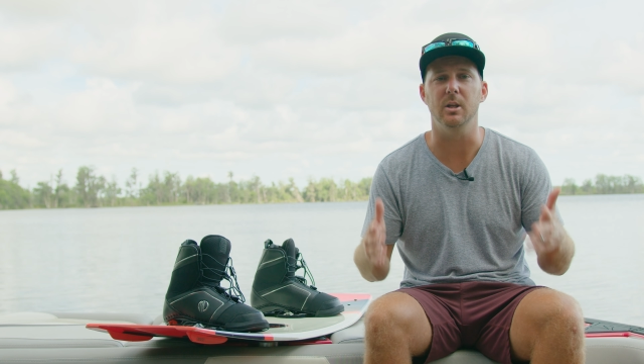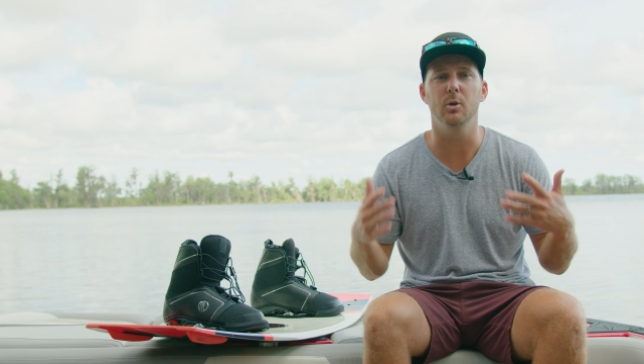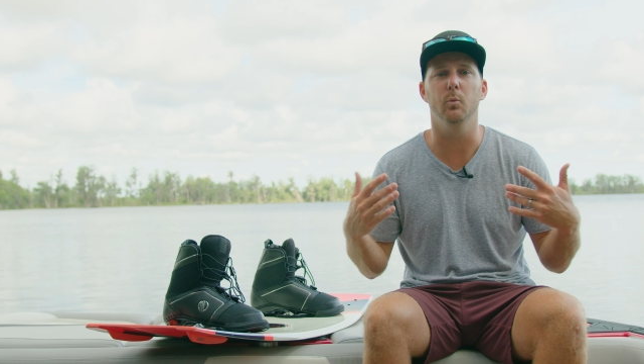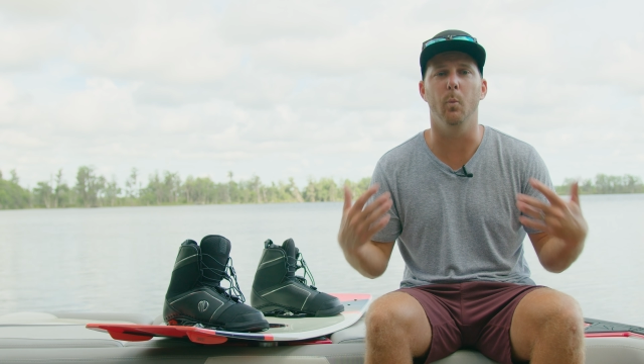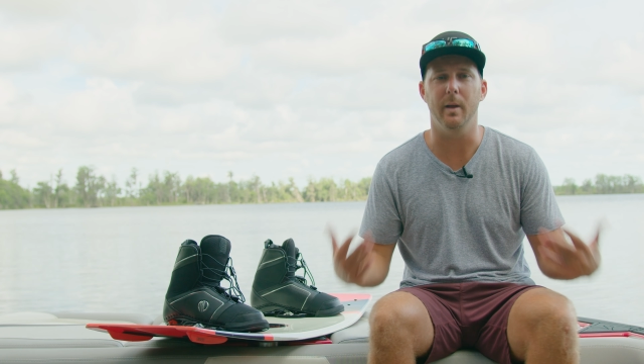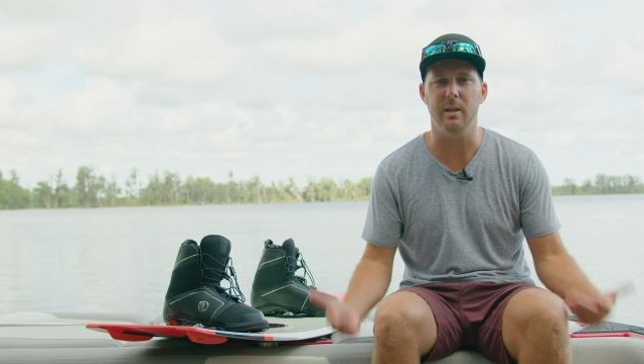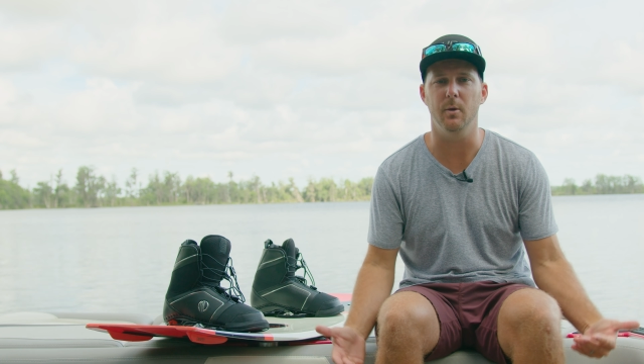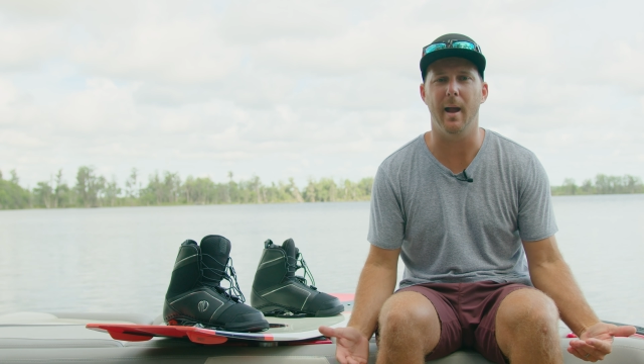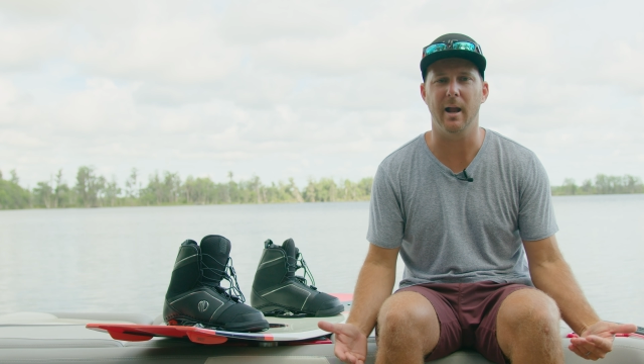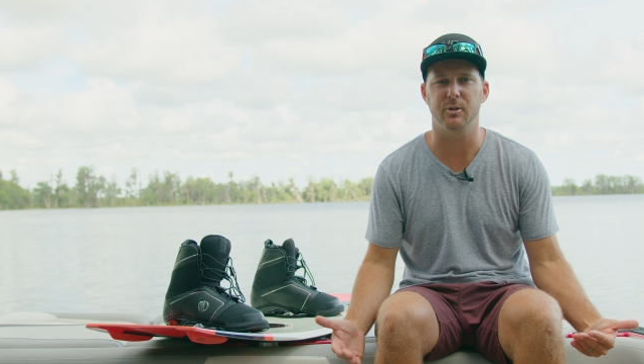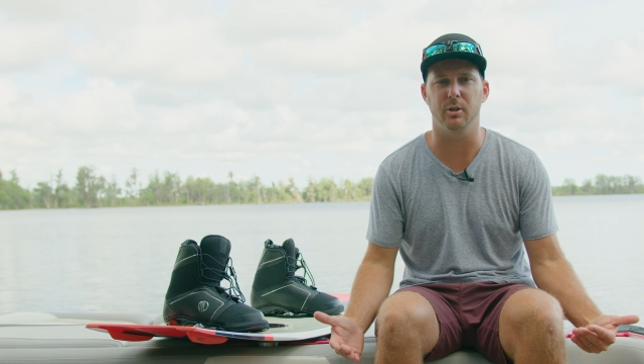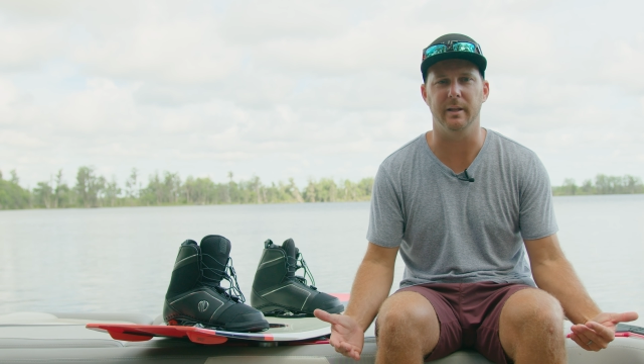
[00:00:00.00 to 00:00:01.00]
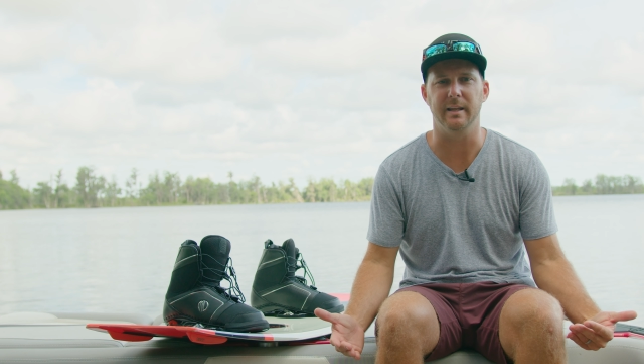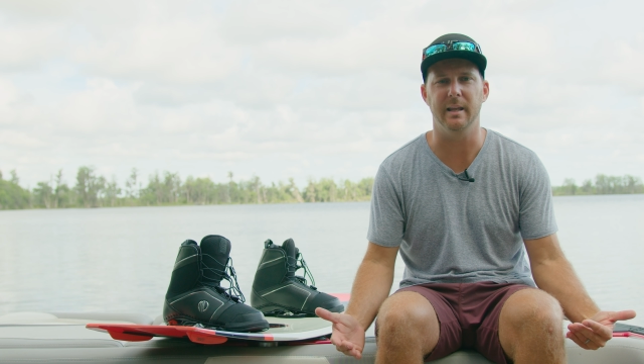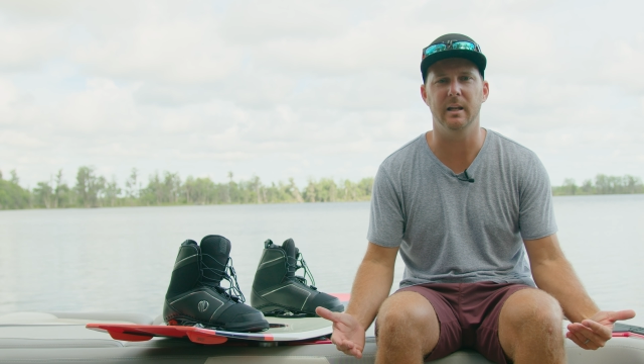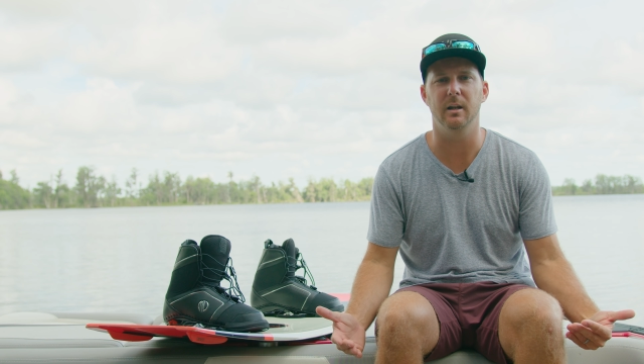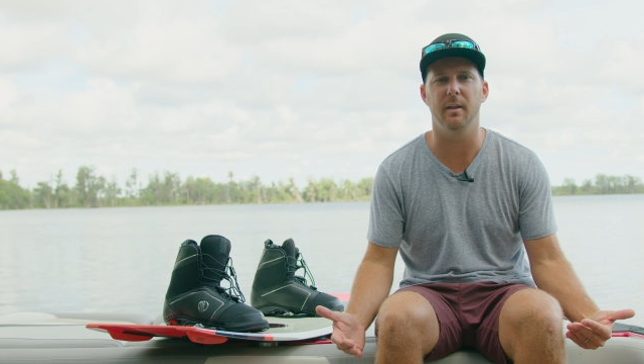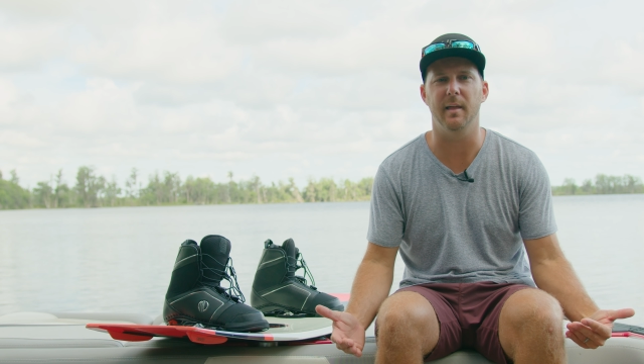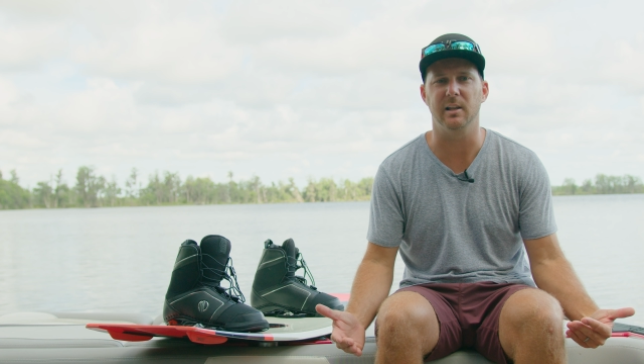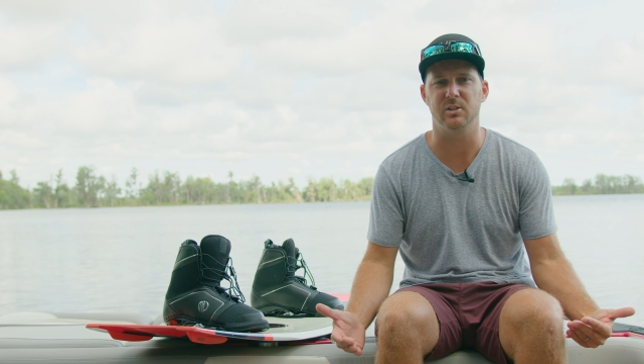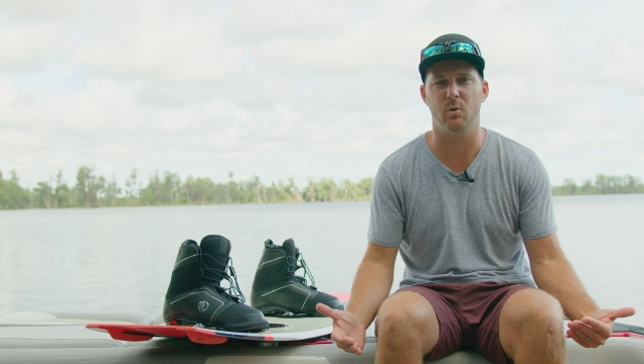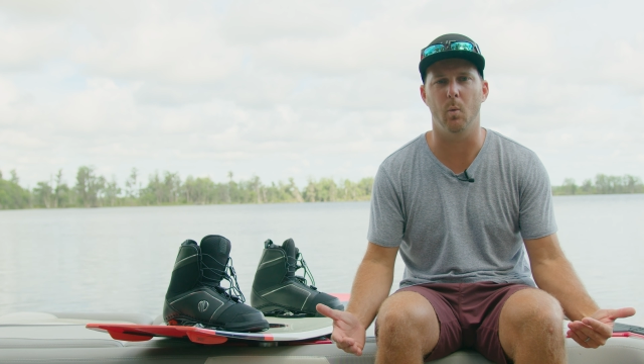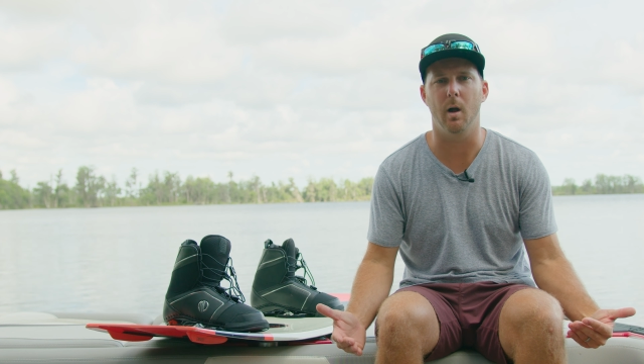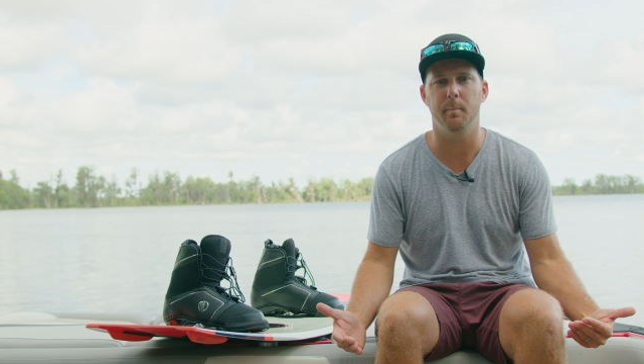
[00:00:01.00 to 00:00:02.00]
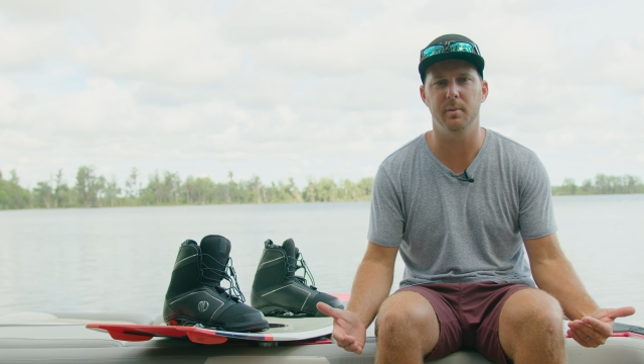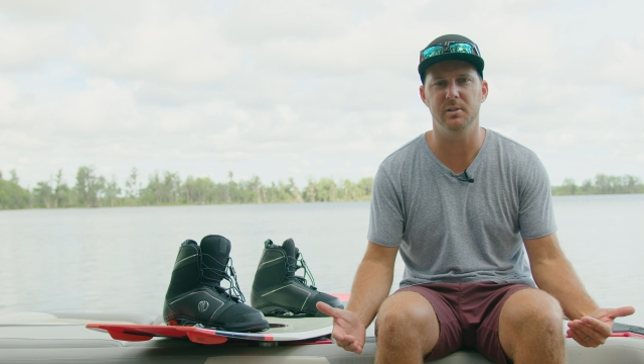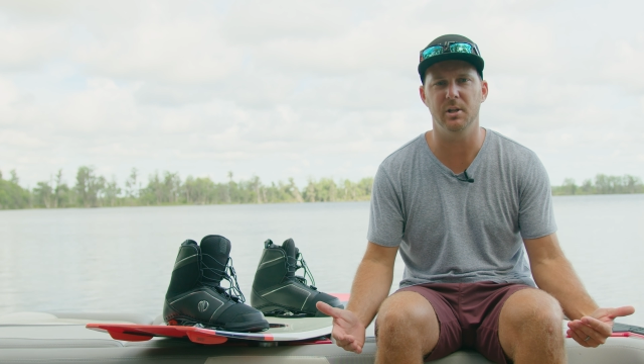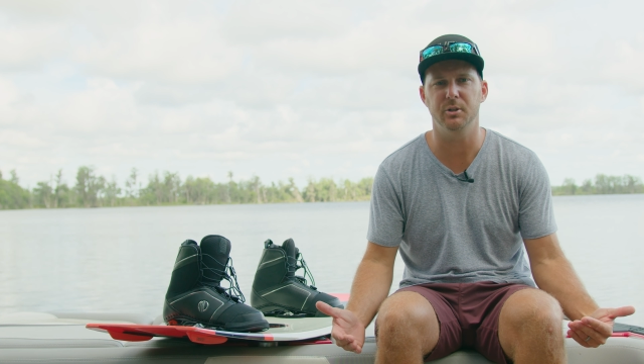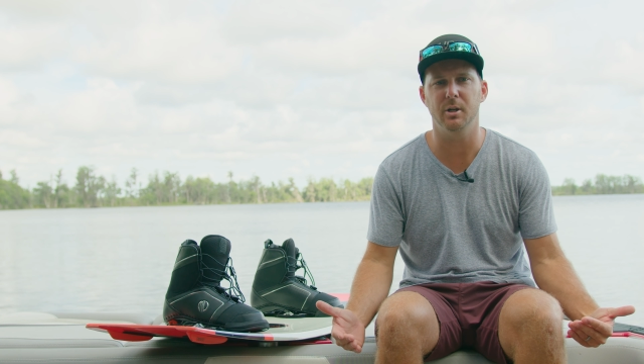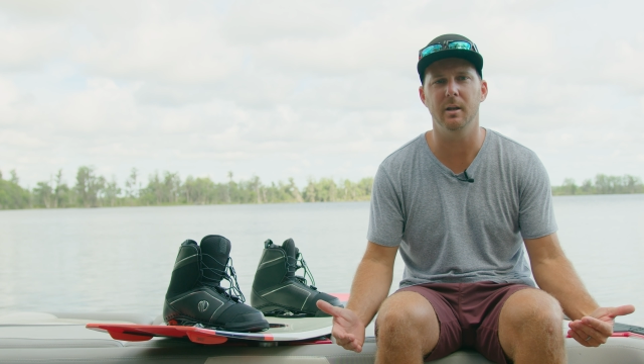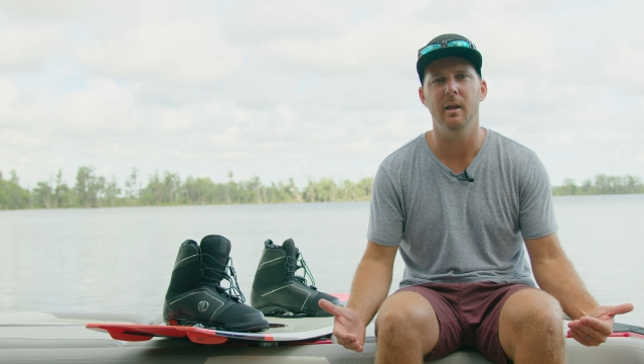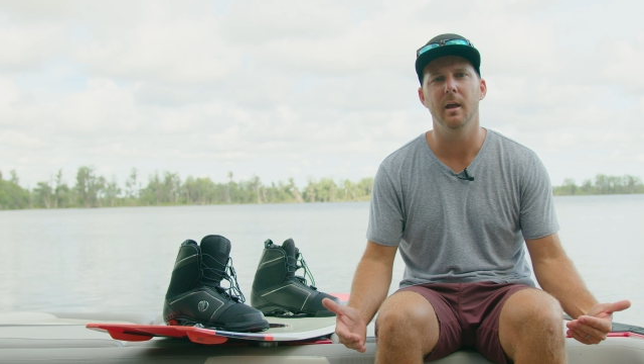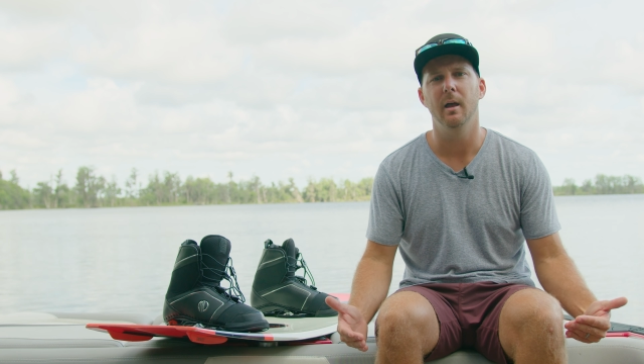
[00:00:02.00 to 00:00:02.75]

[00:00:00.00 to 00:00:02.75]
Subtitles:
you when you actually get into that squat position.